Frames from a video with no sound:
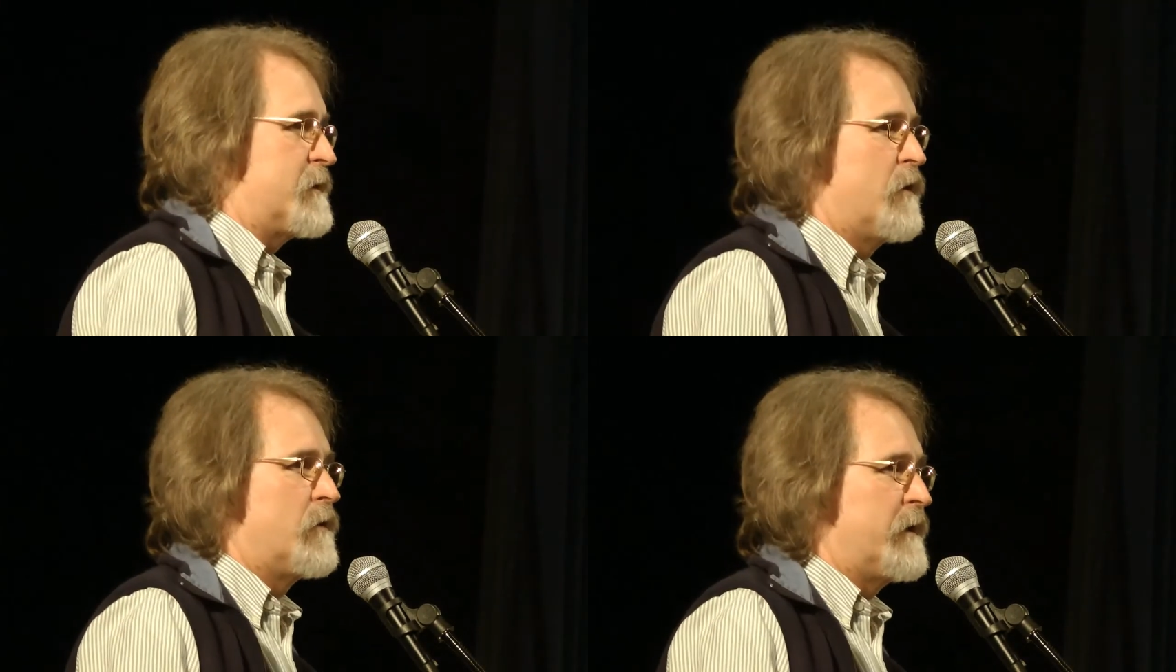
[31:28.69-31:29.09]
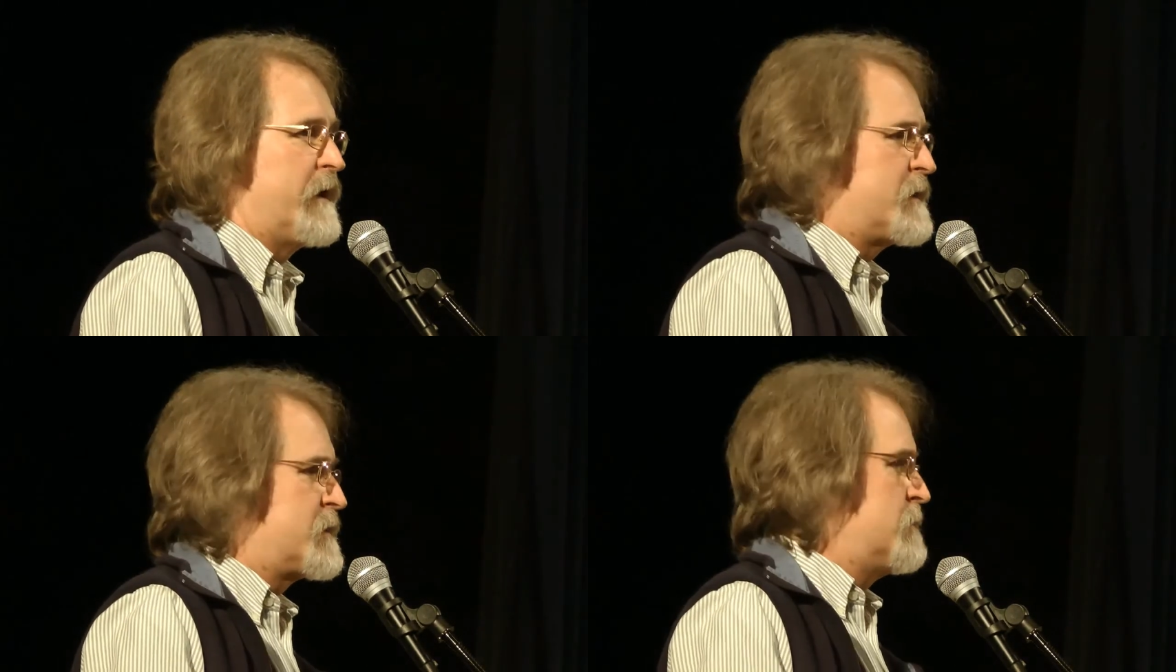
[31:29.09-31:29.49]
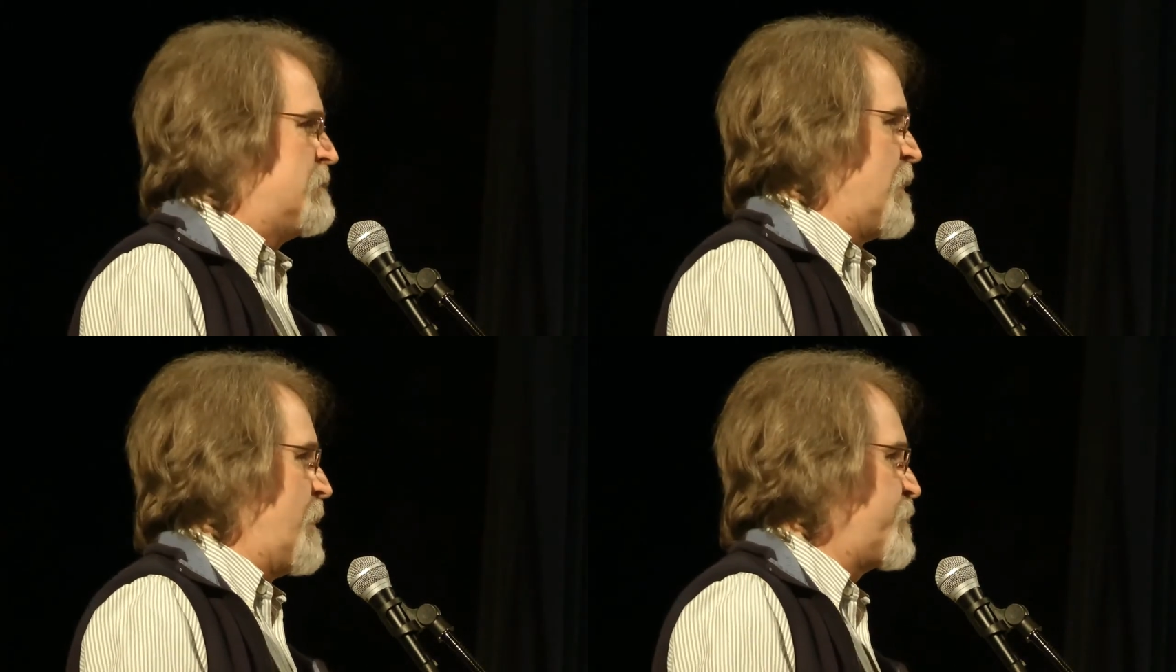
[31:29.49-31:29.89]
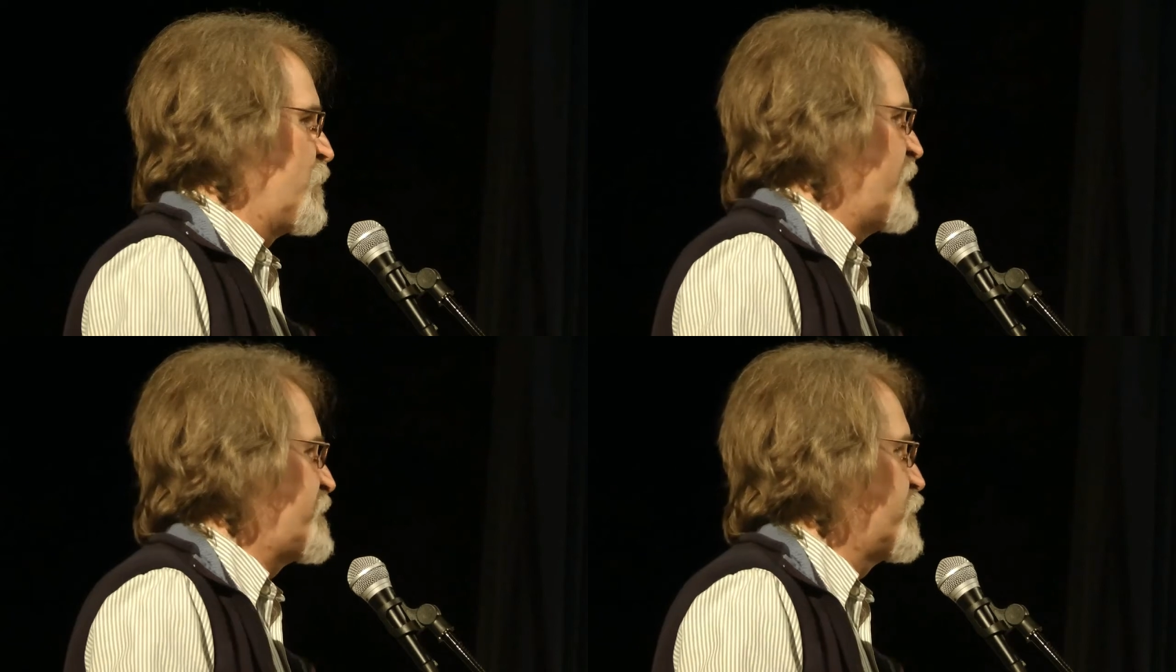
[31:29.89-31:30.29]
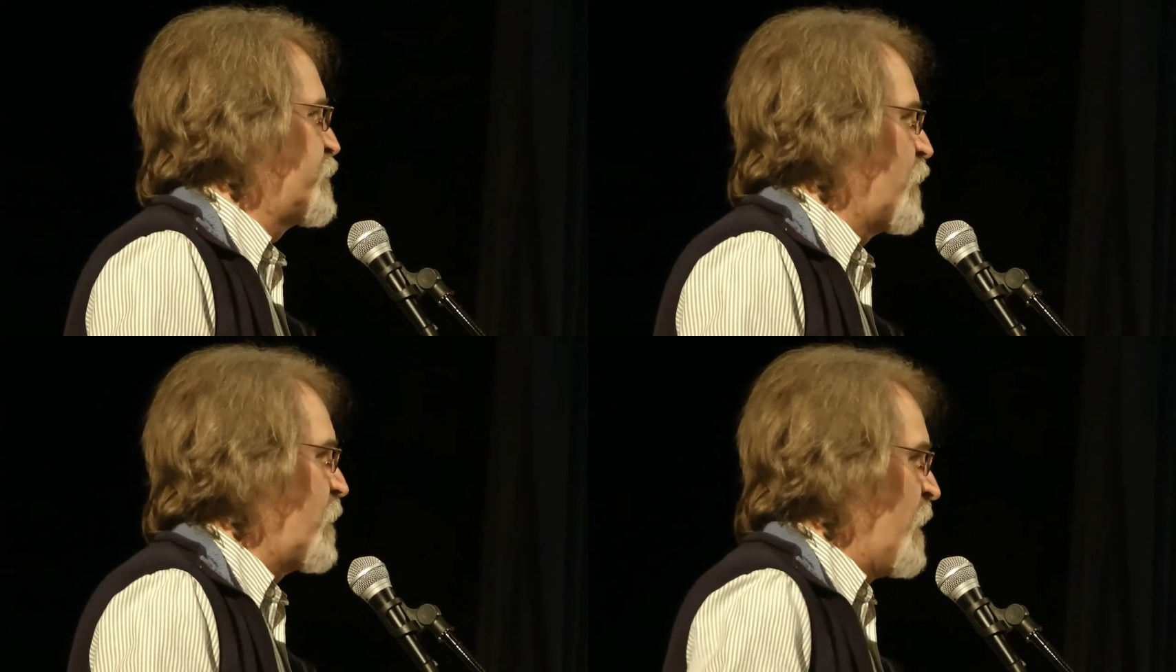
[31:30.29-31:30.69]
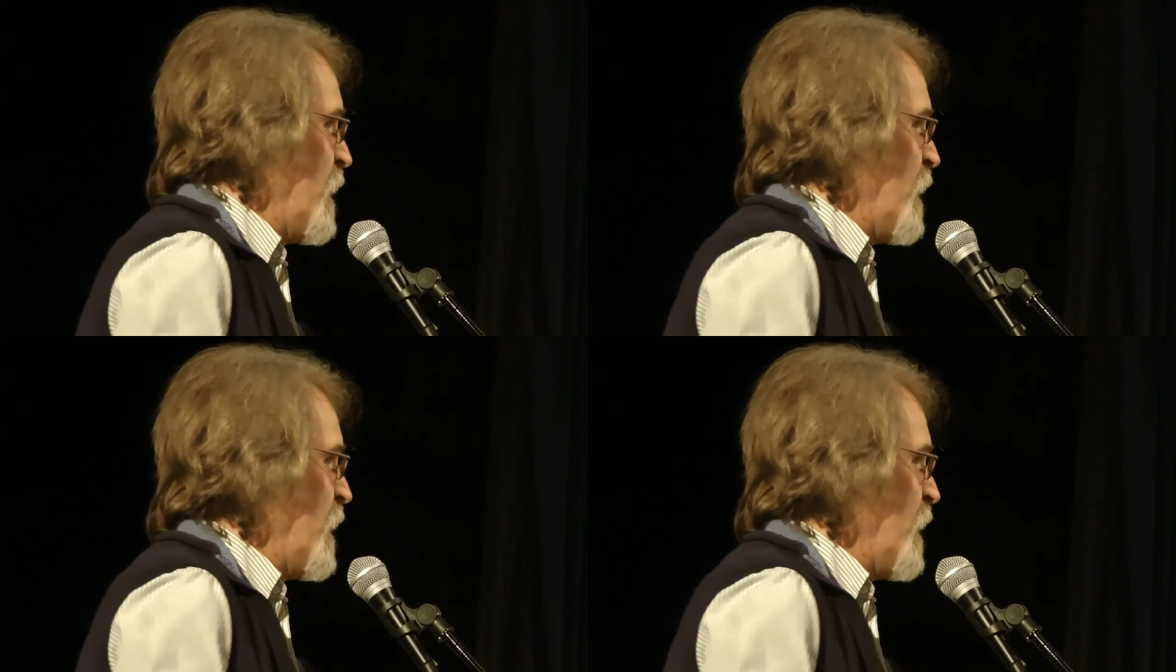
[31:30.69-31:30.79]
Dakota Lakes Research Farm,